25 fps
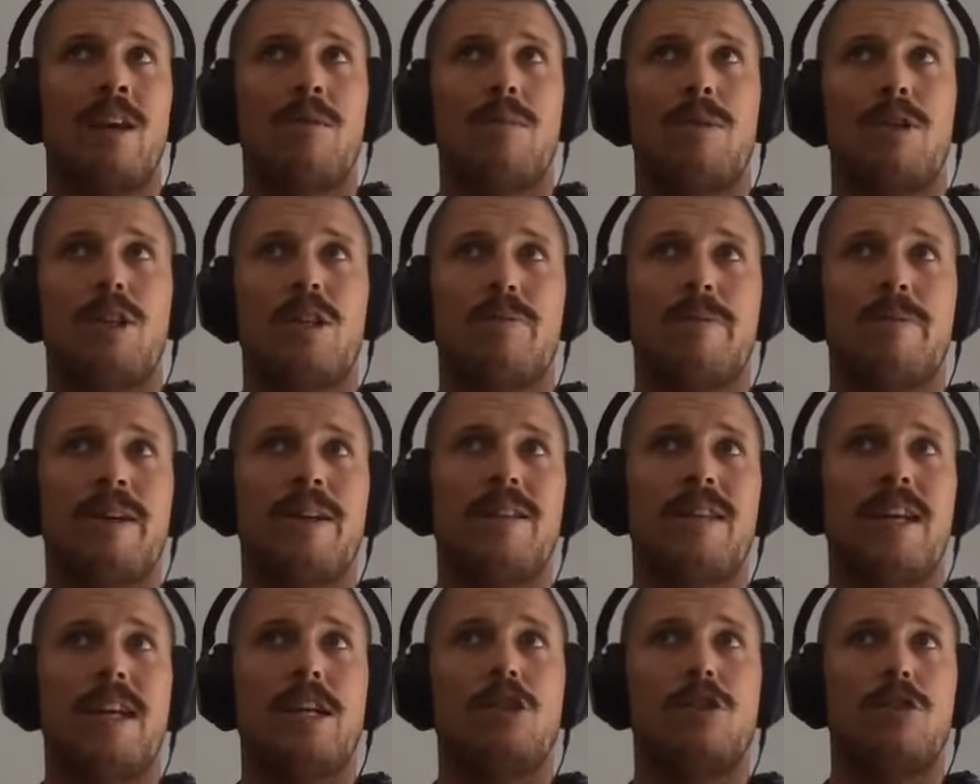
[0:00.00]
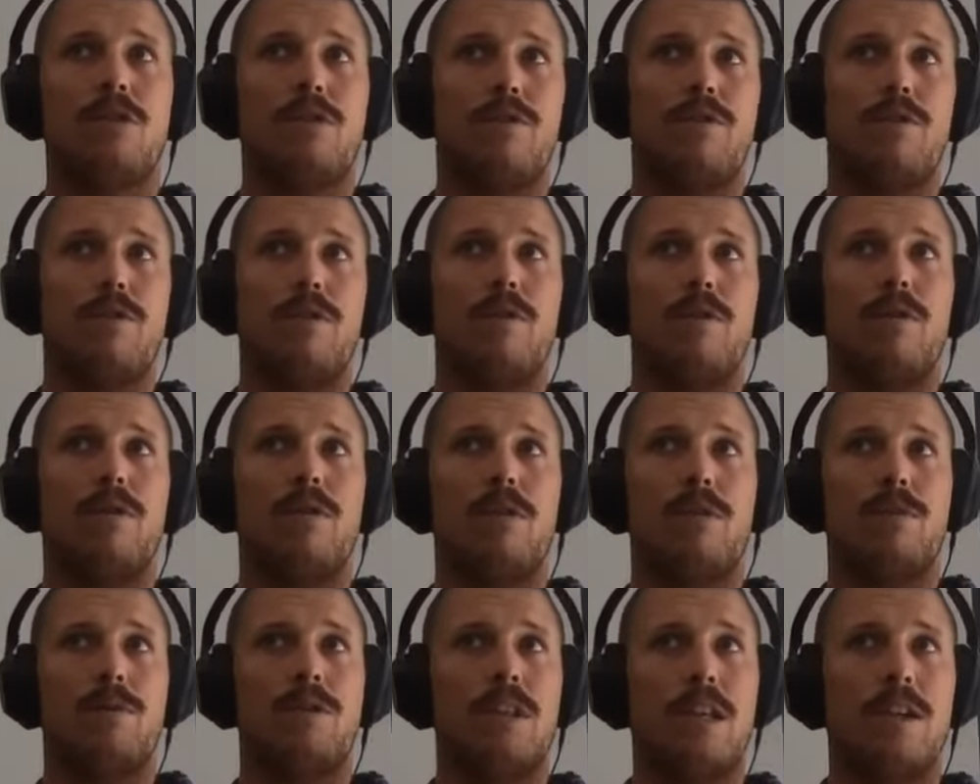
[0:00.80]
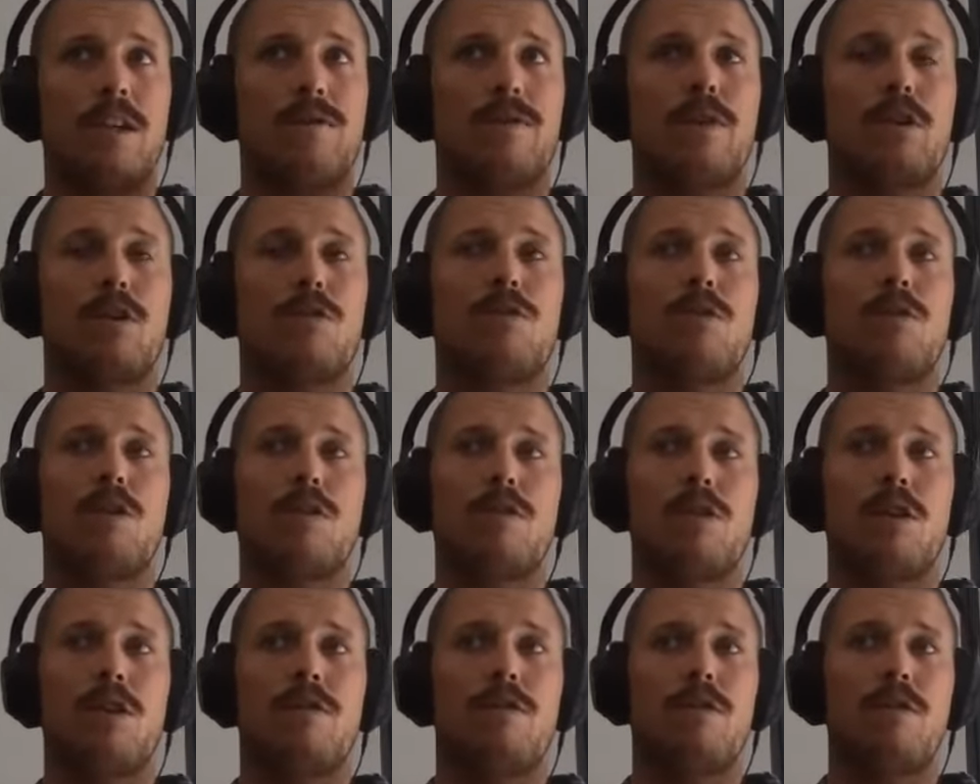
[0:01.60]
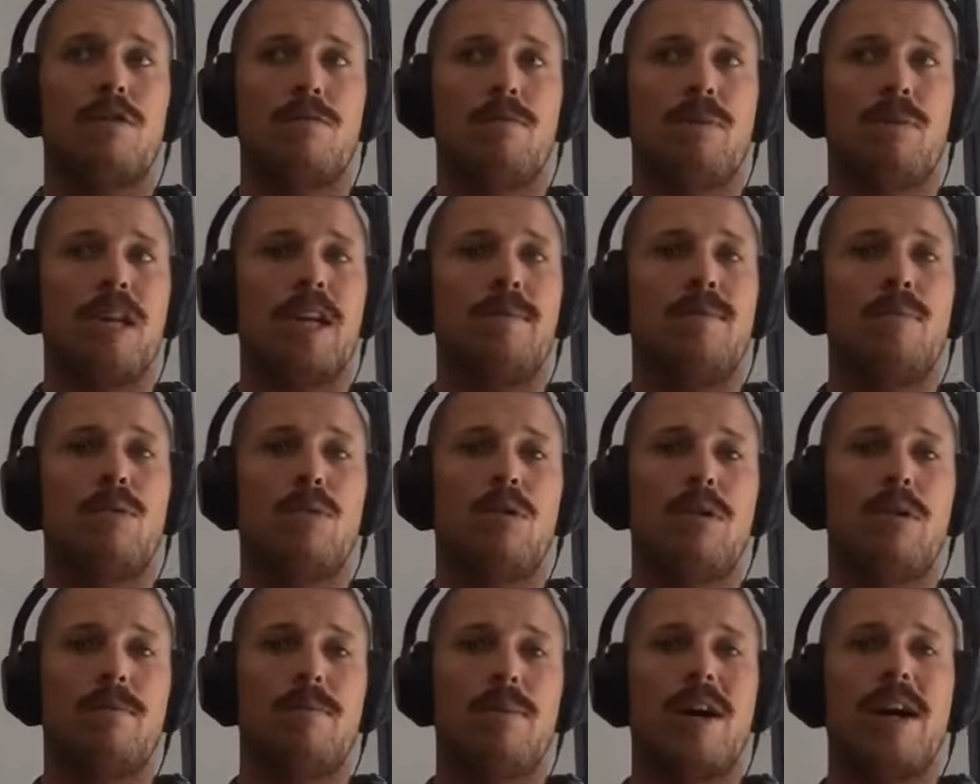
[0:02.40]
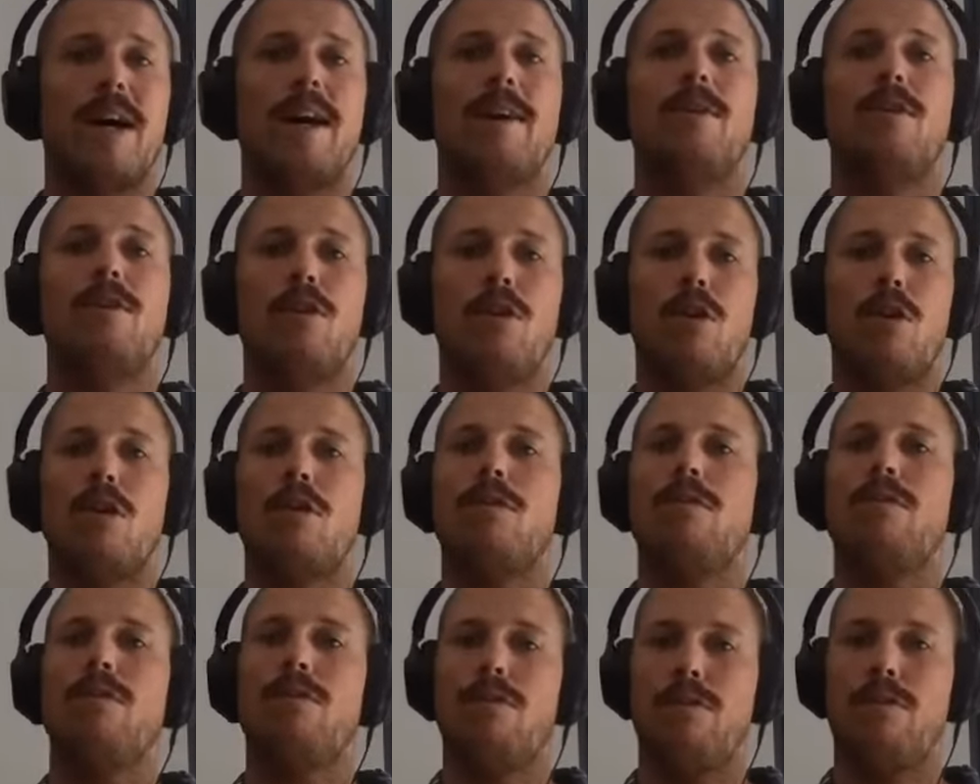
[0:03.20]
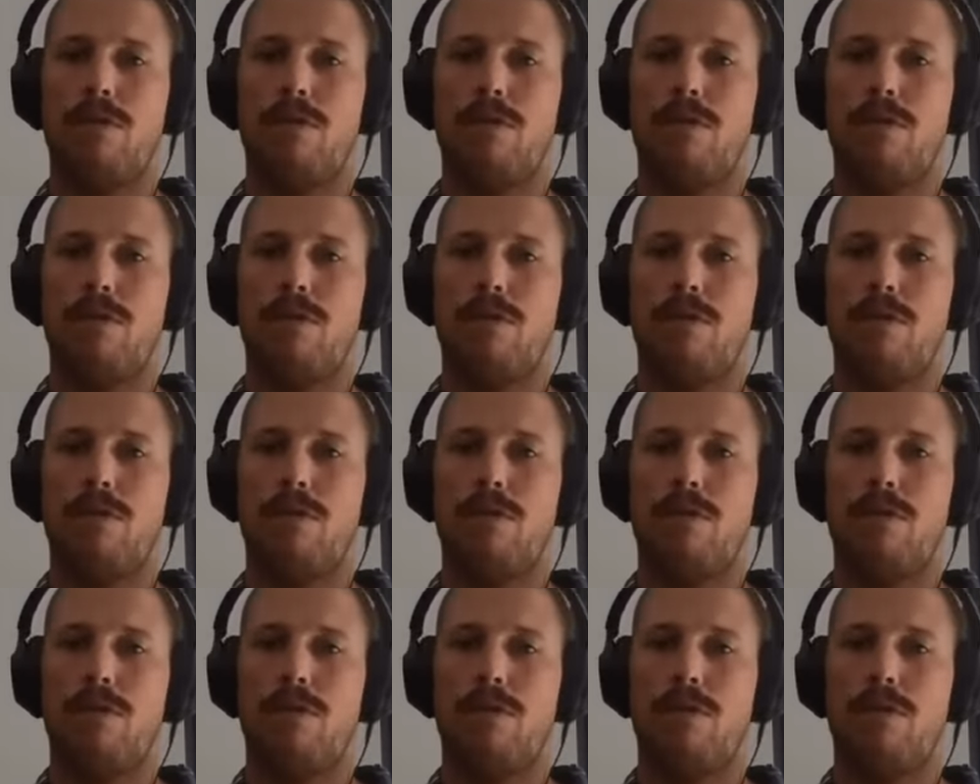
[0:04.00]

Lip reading: but just by nature of the different crossover of people, it might not